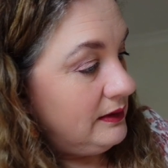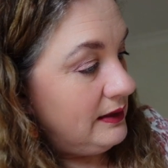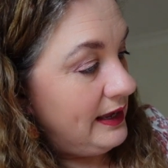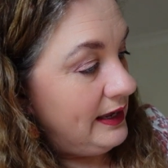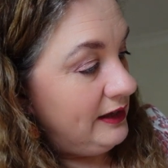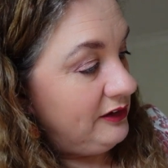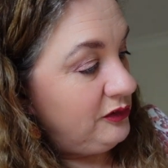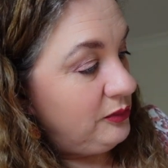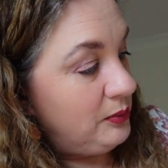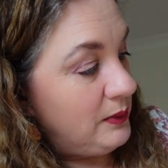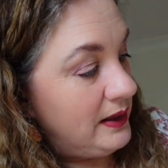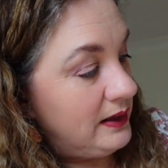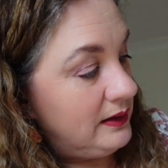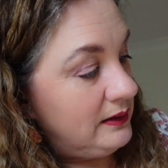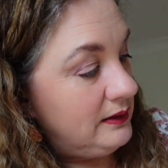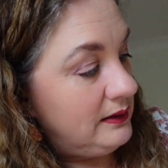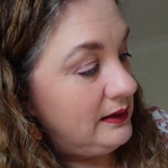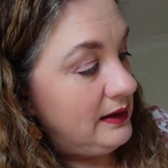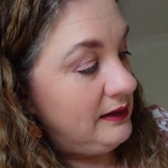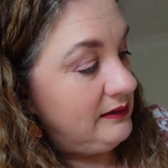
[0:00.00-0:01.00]
each
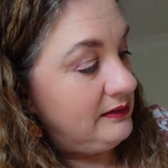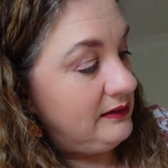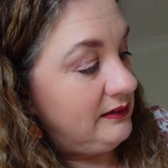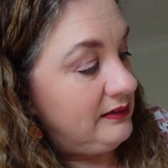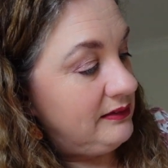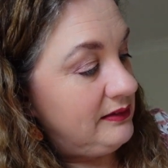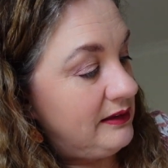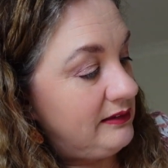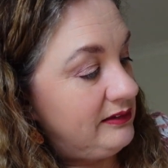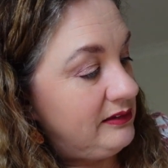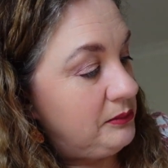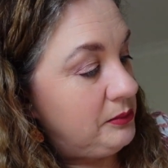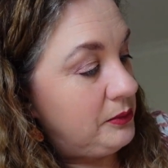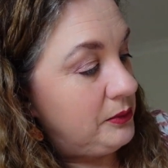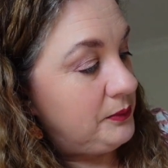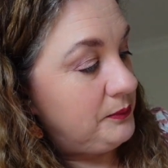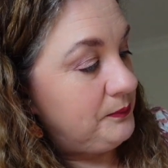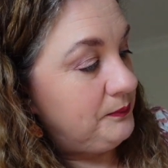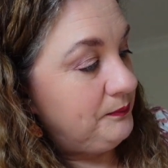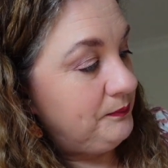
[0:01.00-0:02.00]
one is
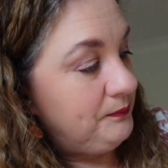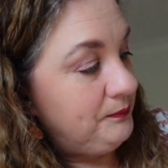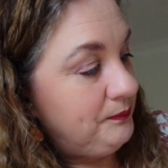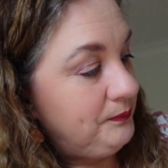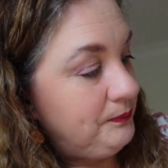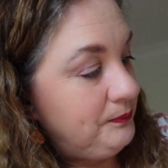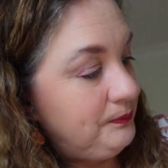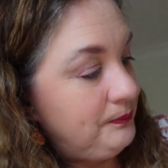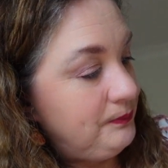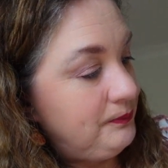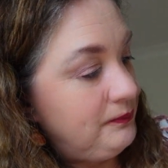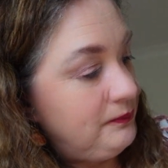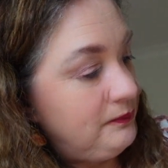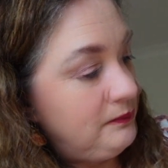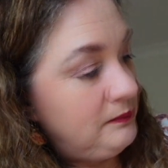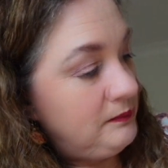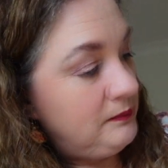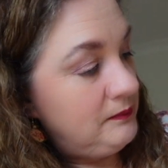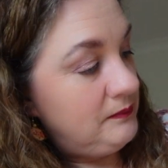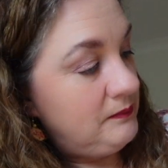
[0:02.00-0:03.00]
accessible.
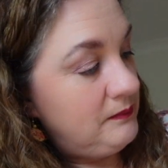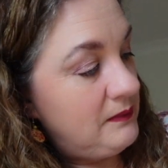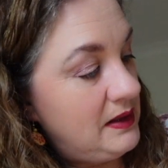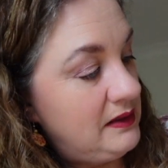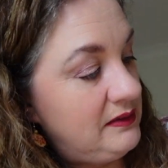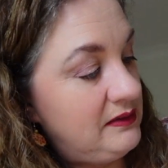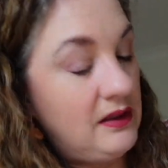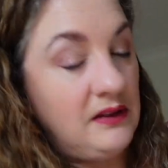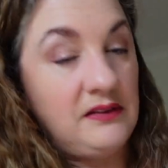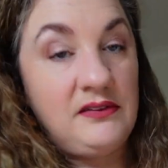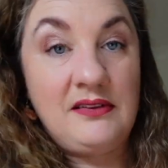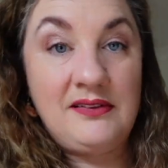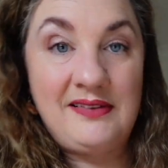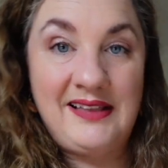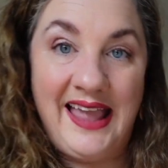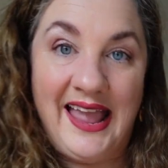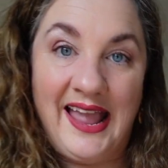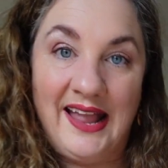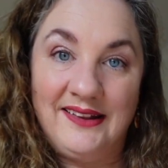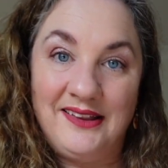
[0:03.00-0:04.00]
So it's just a
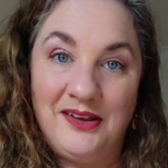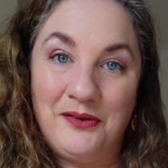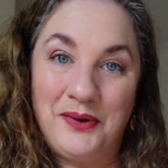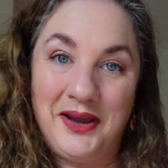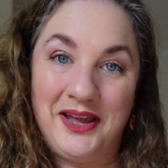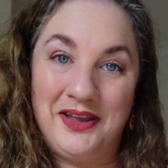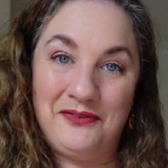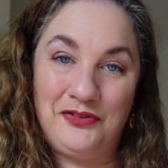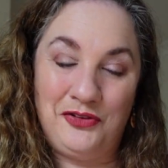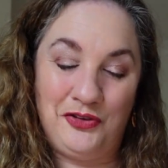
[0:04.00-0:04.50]
handy way of